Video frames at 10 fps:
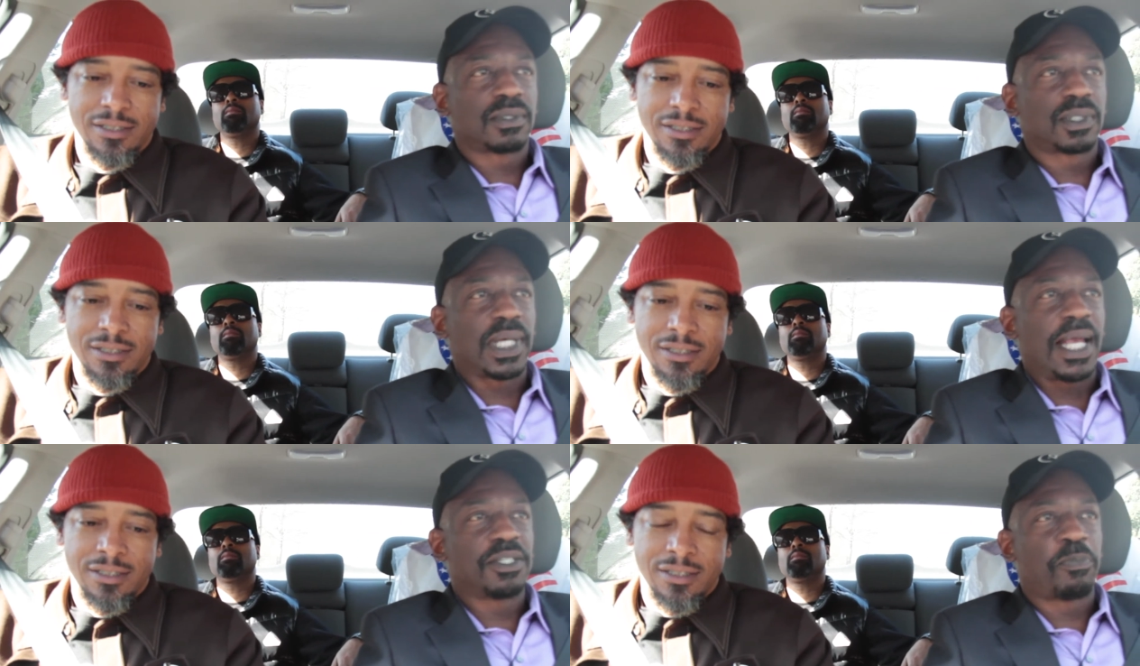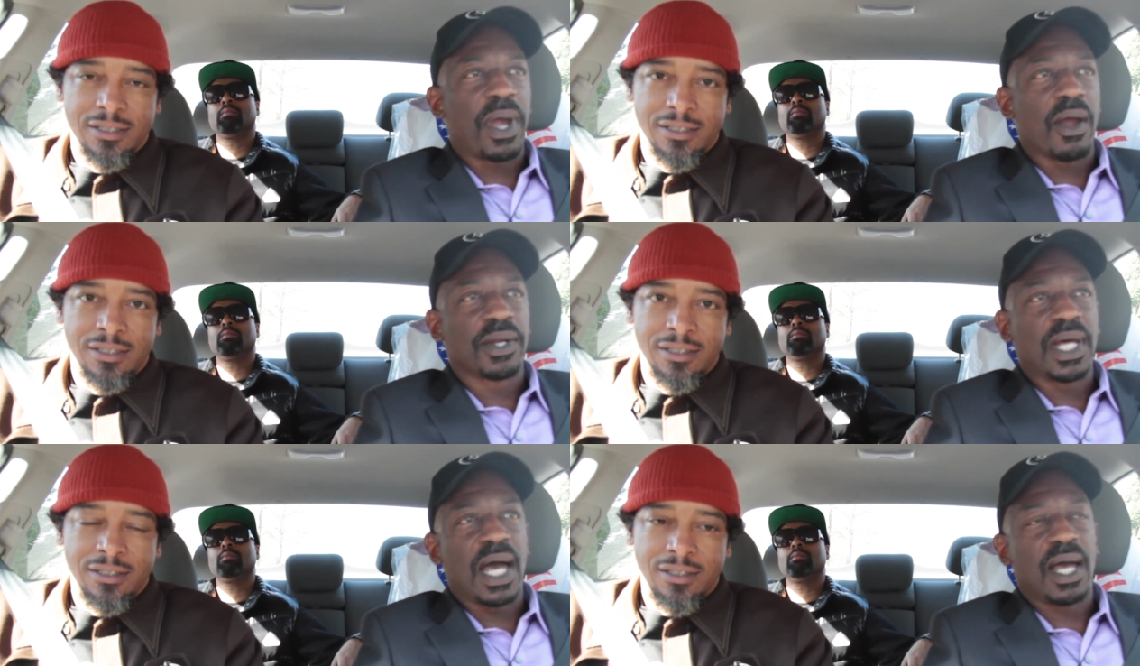Speaker 1: Change your
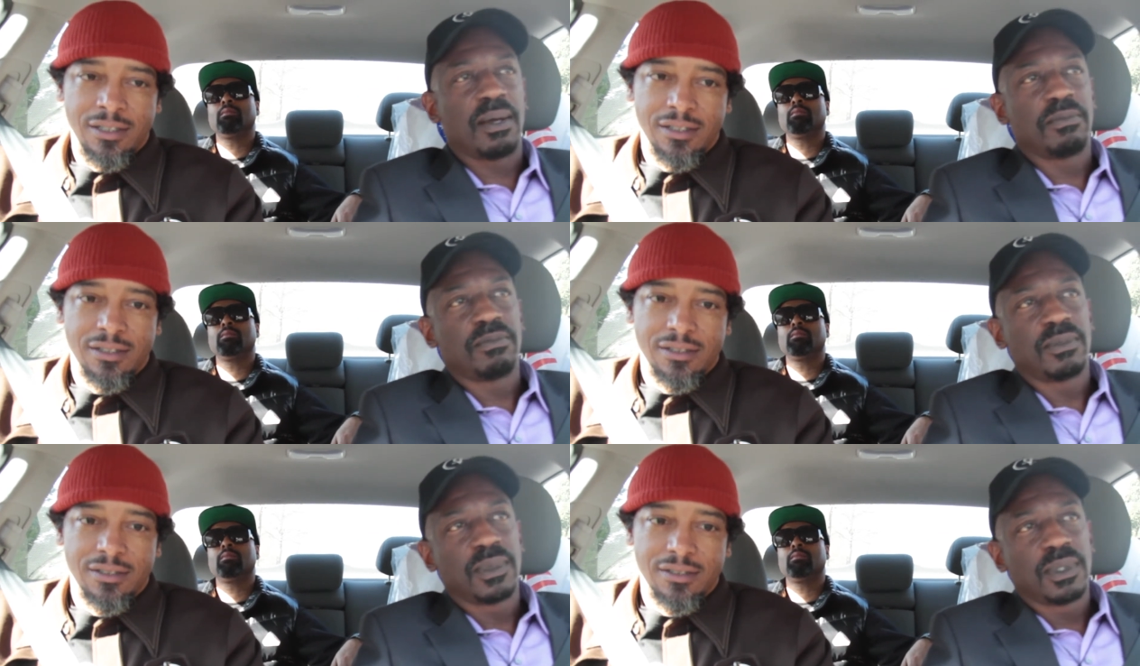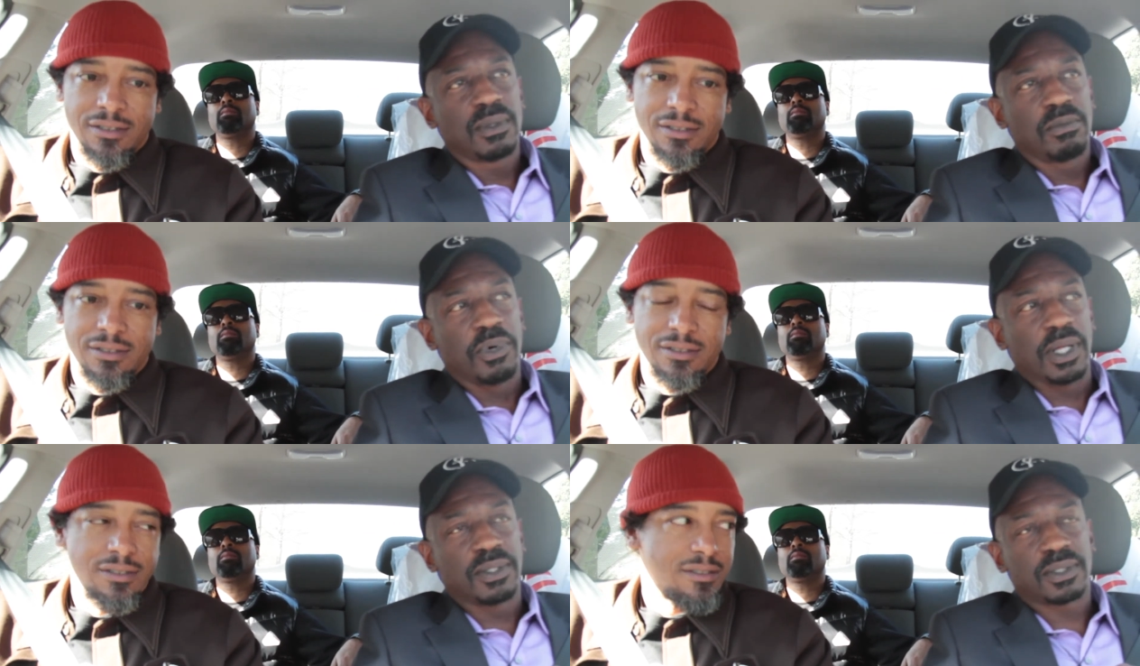paradigm.
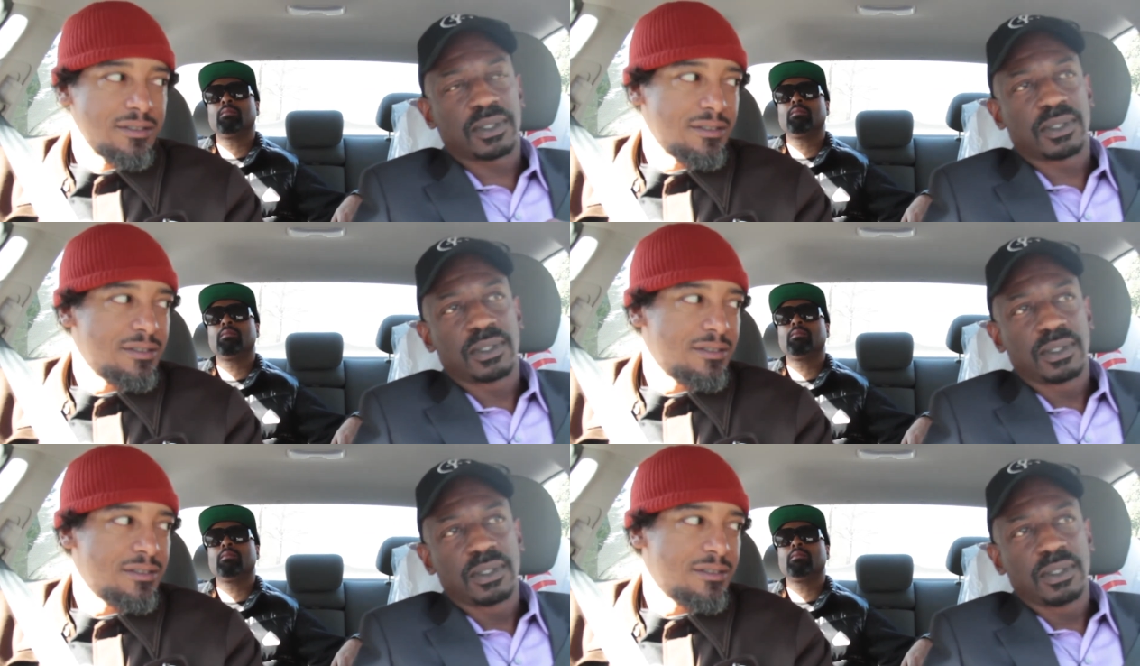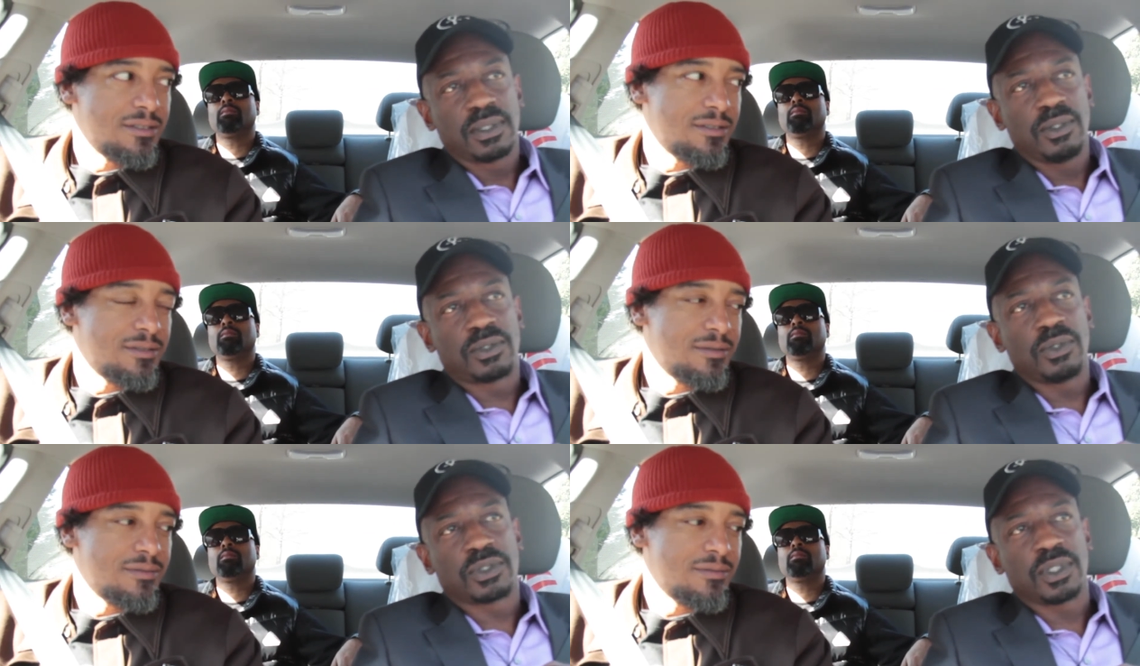Brothers, you
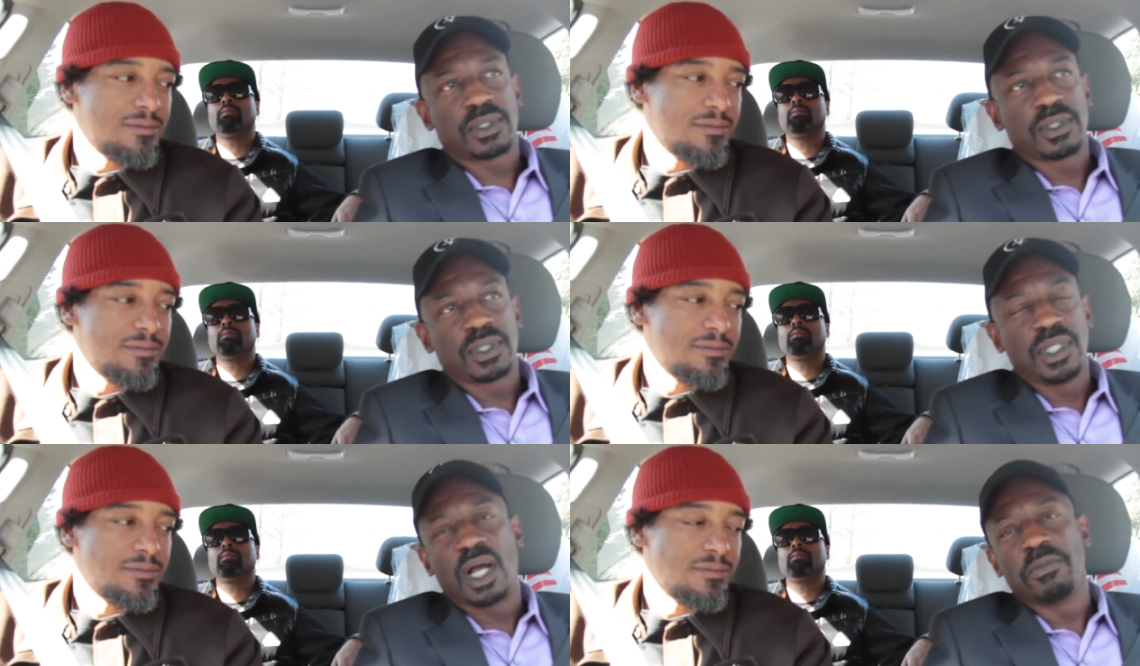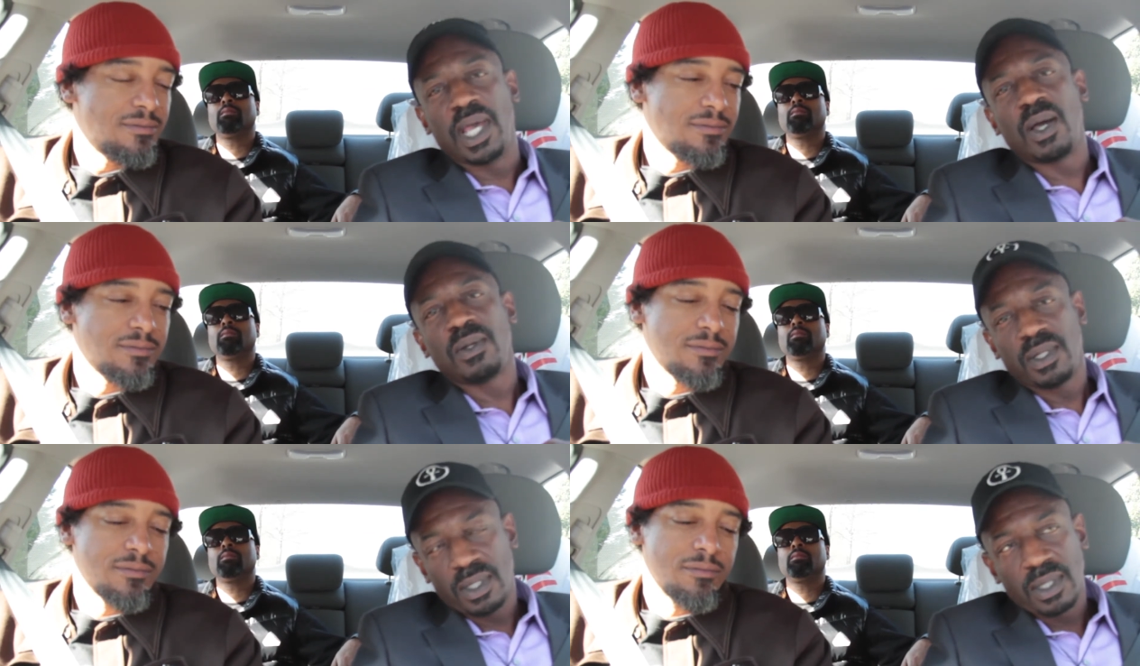two sisters, and young men,
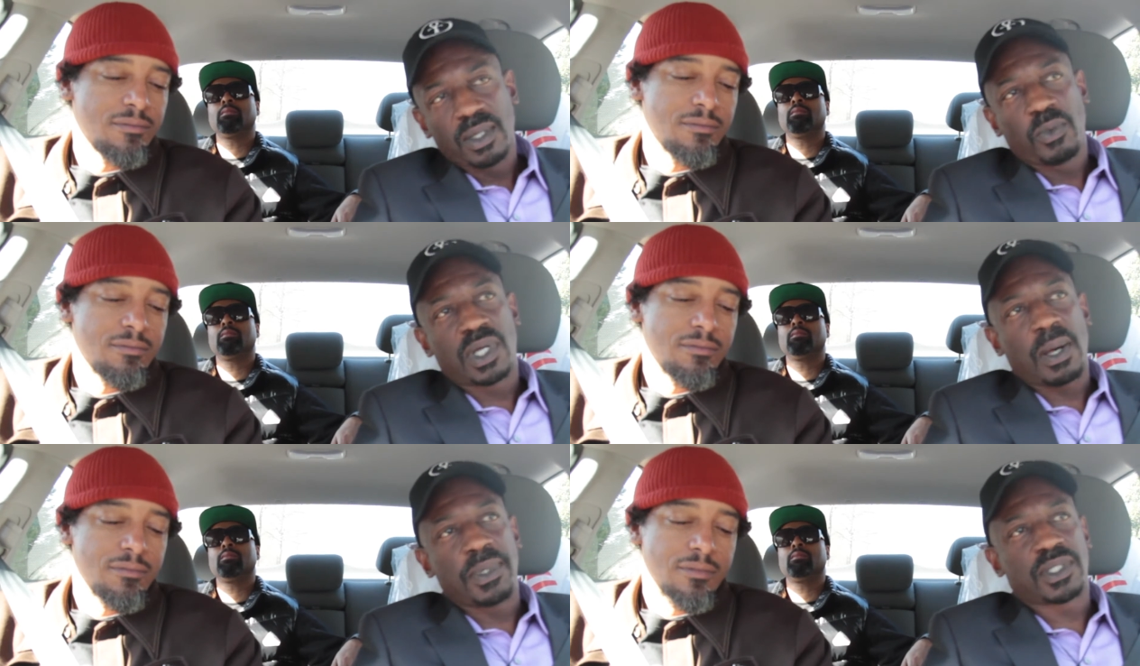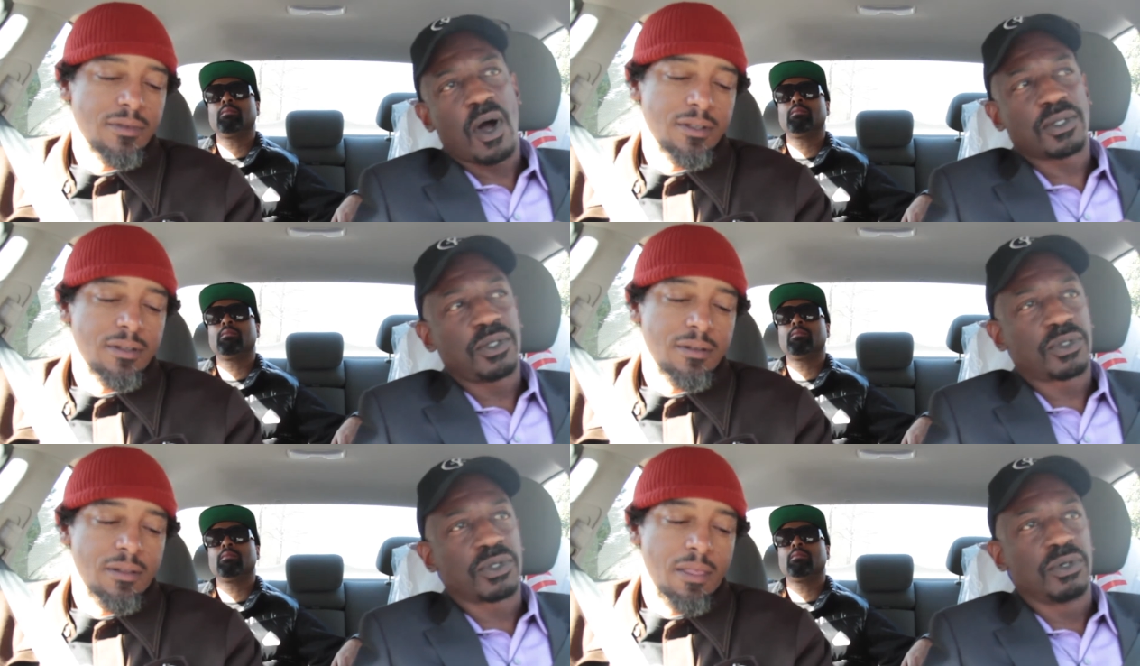We come to talk to
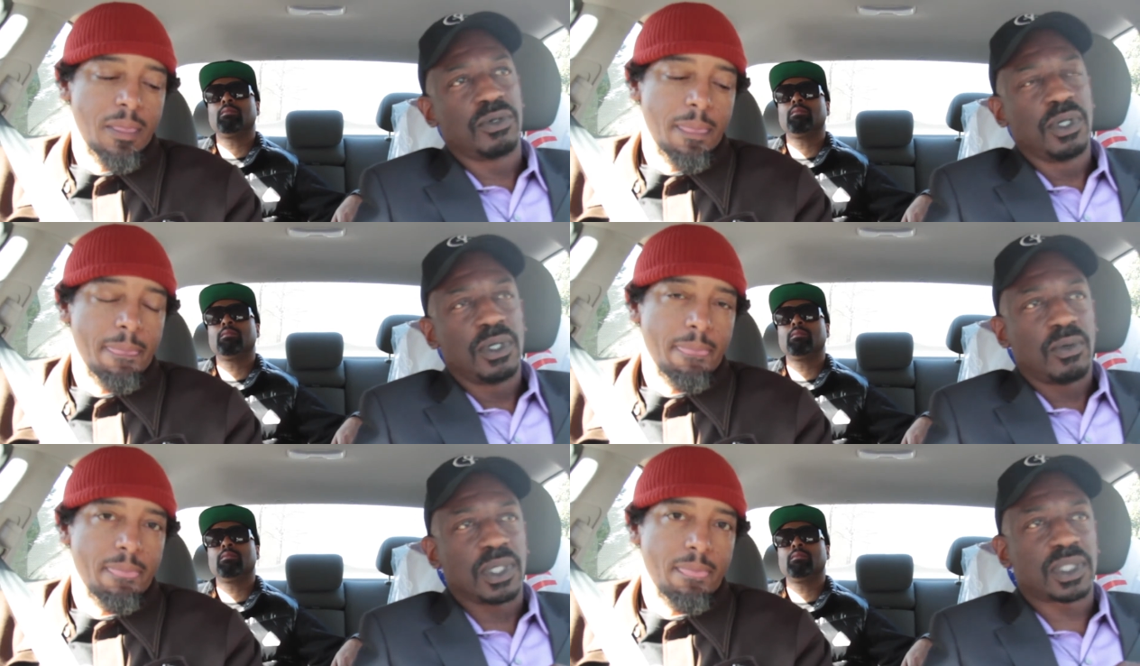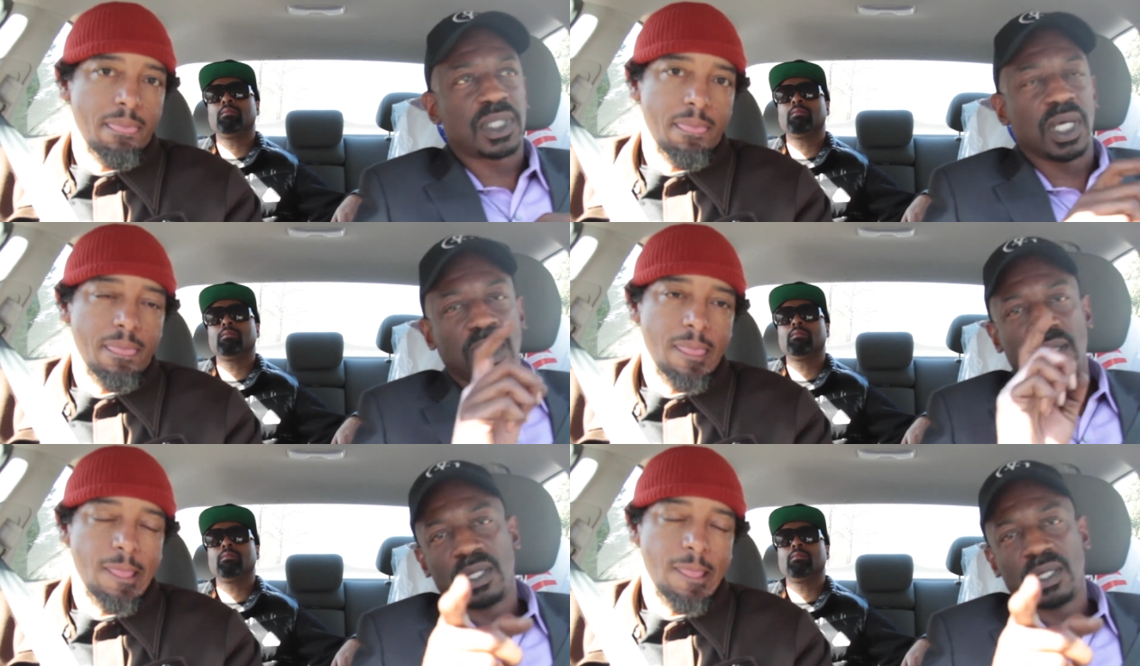you soon. Once again,